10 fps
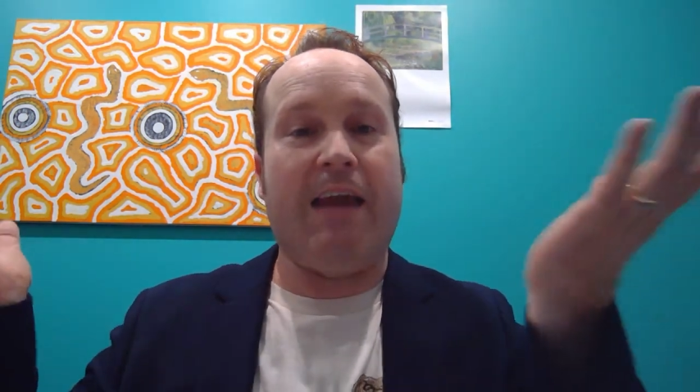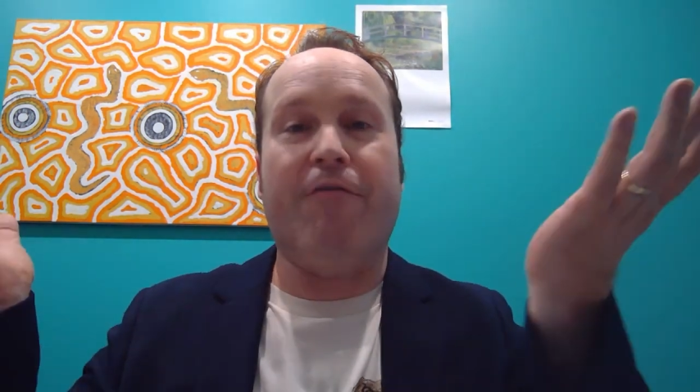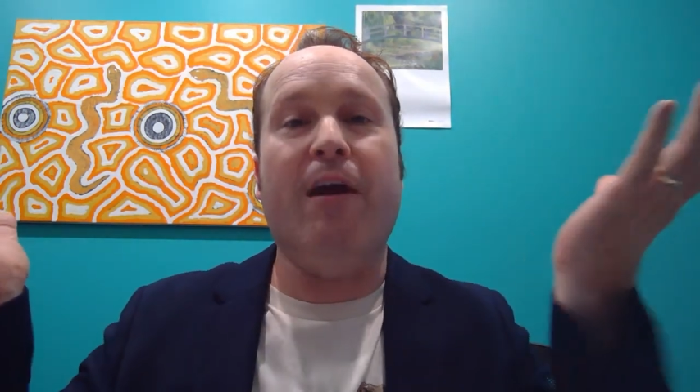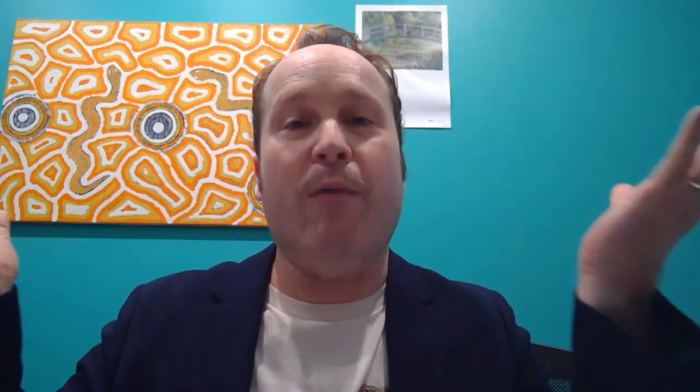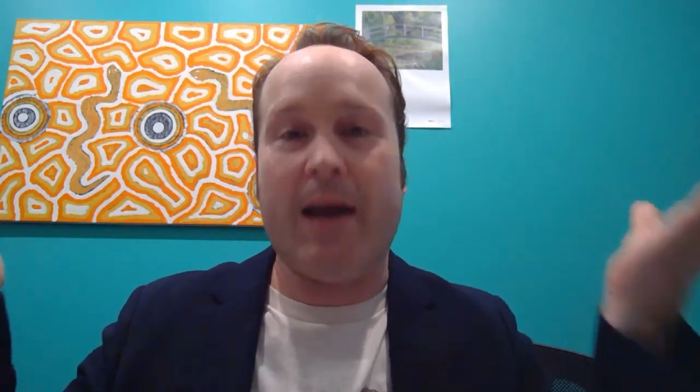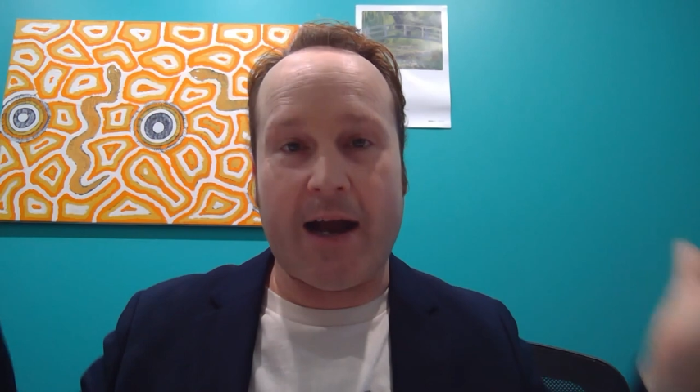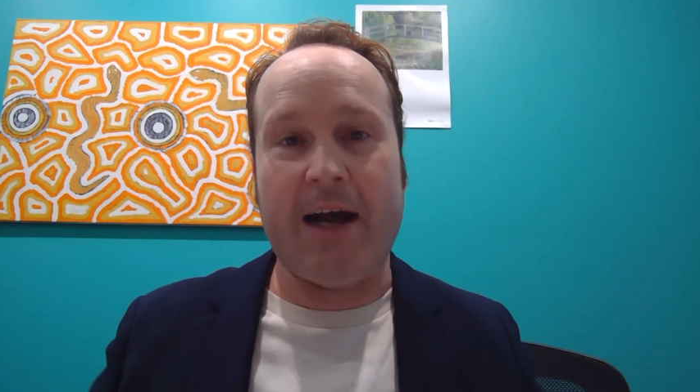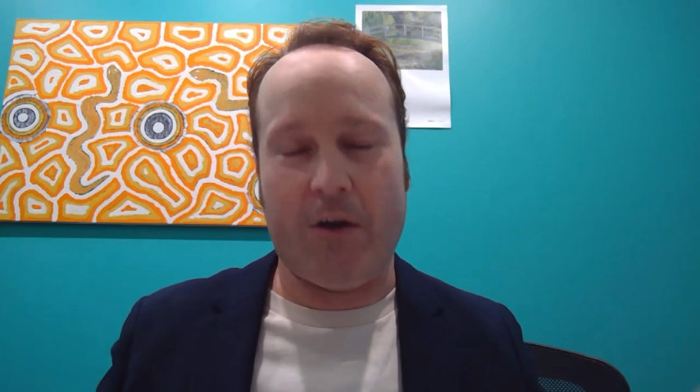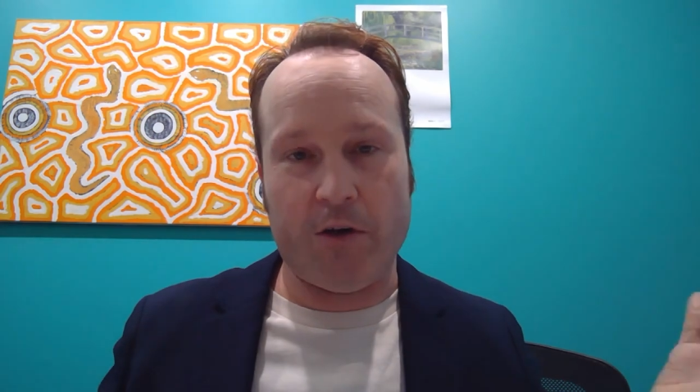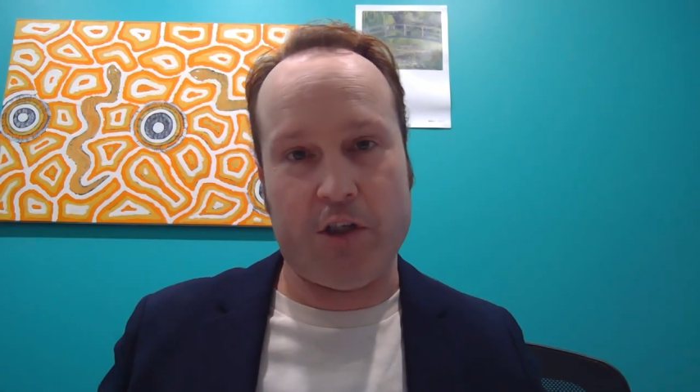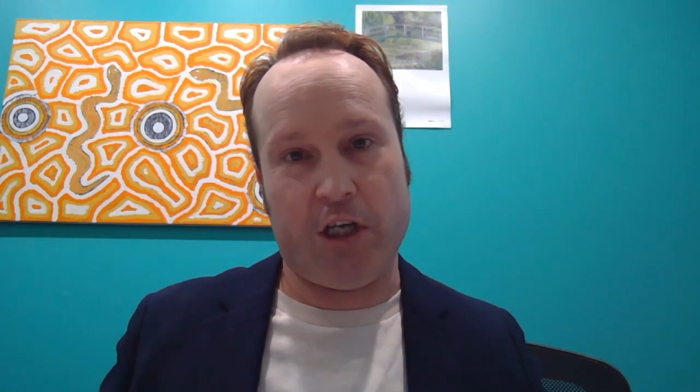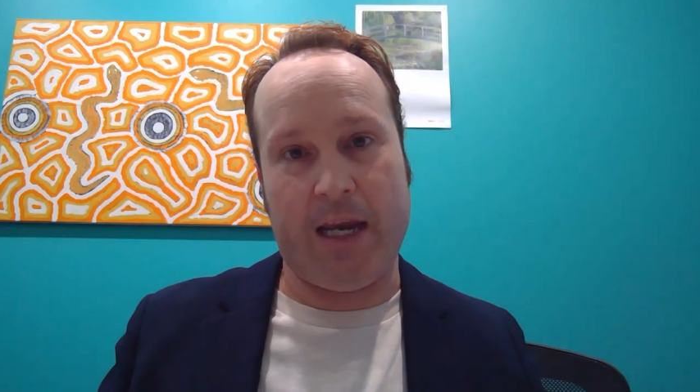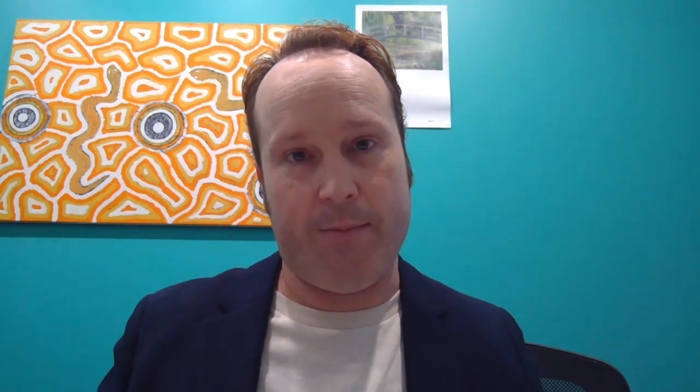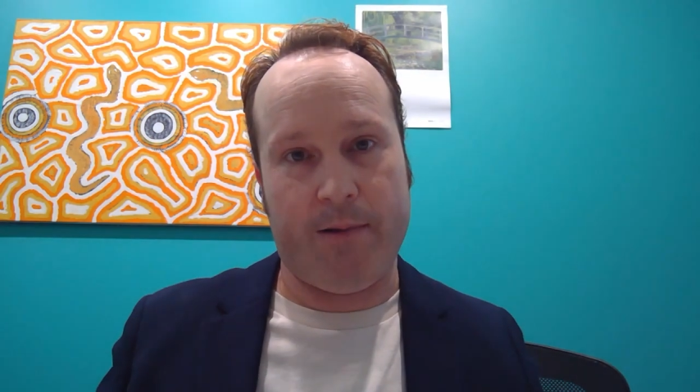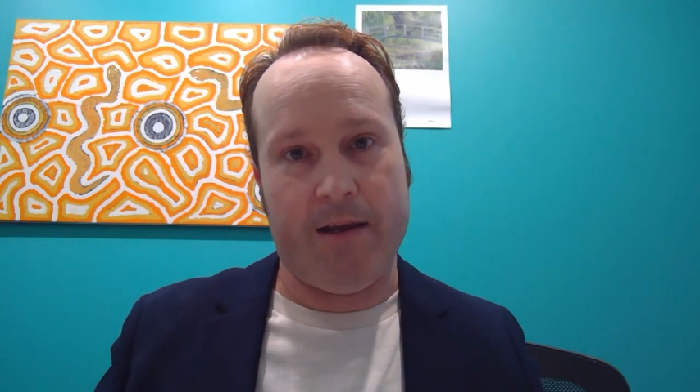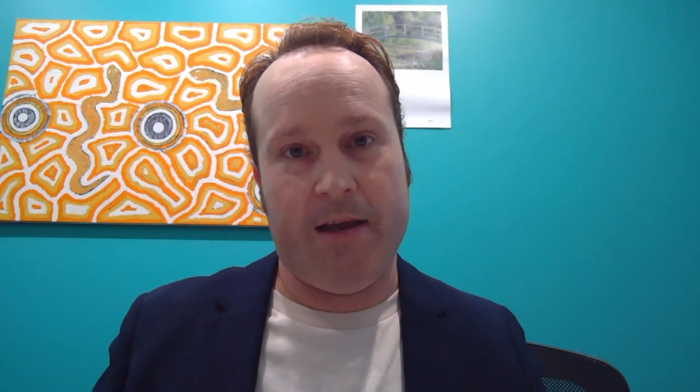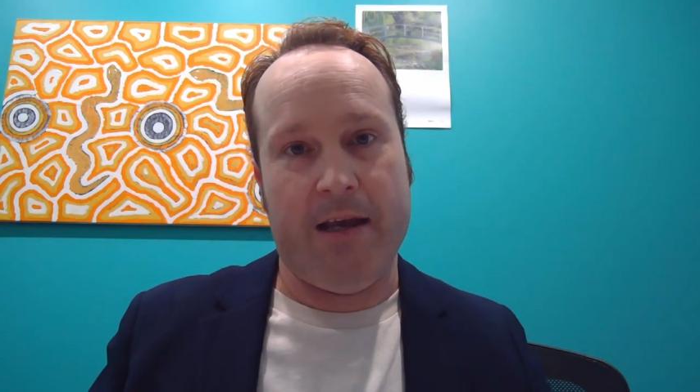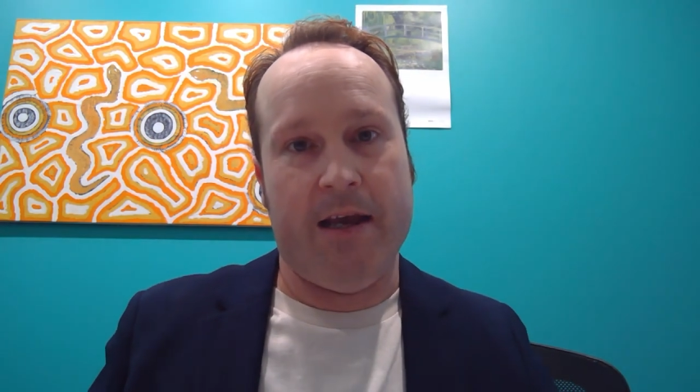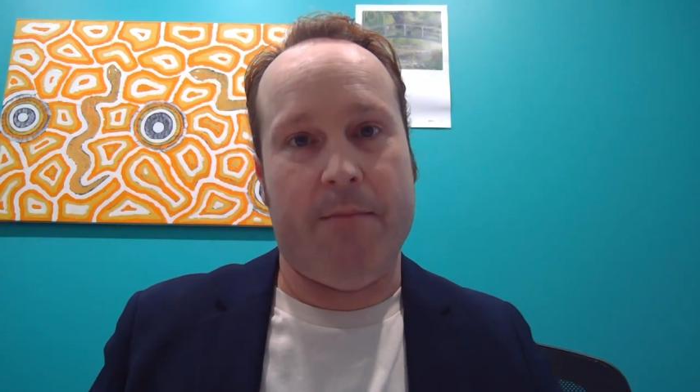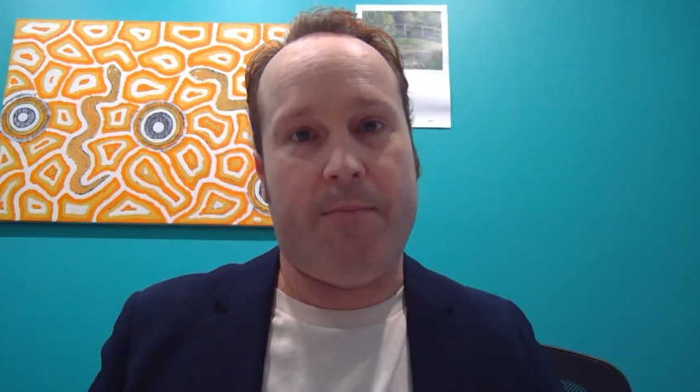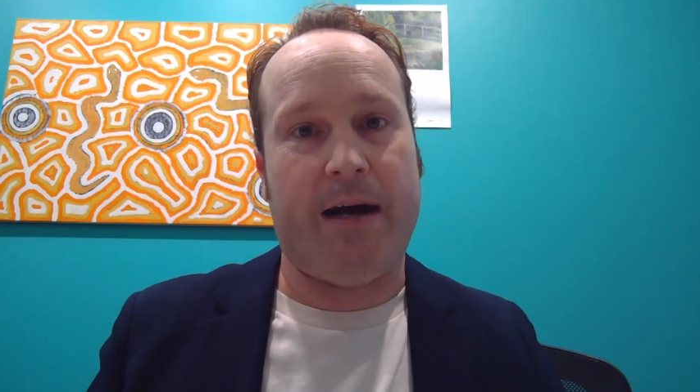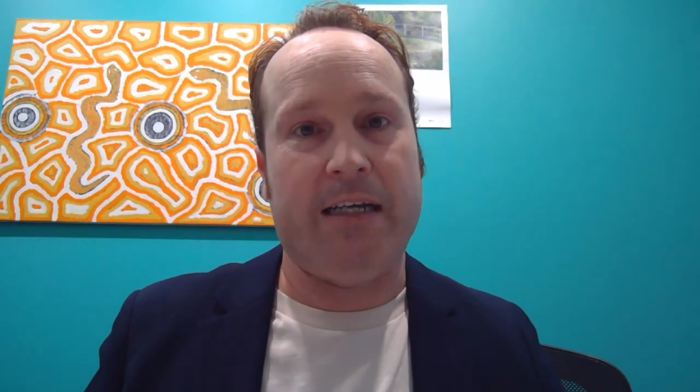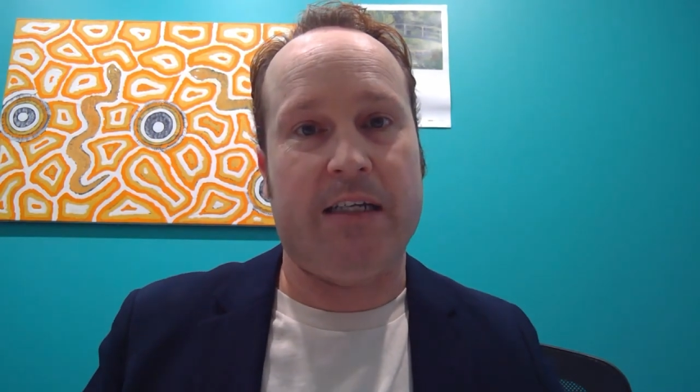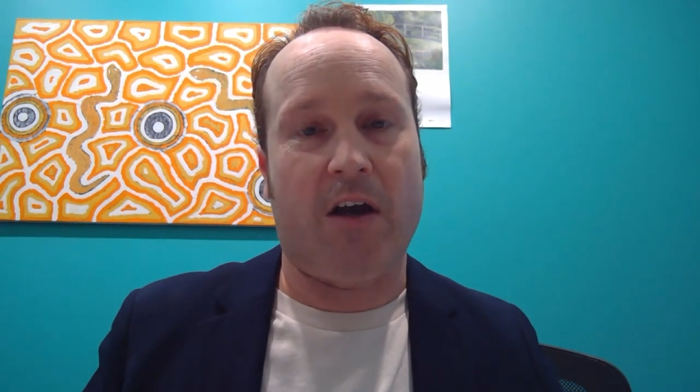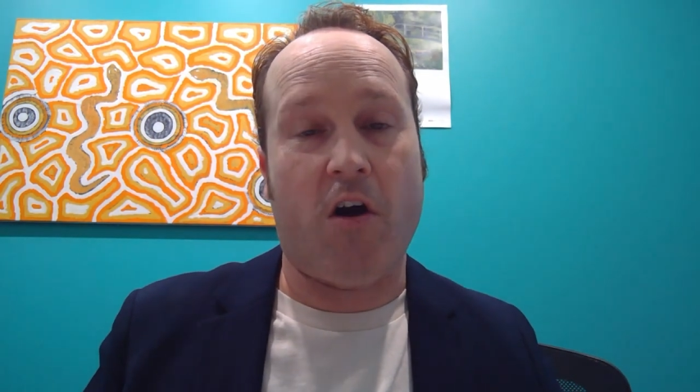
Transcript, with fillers: everywhere are not cheap. But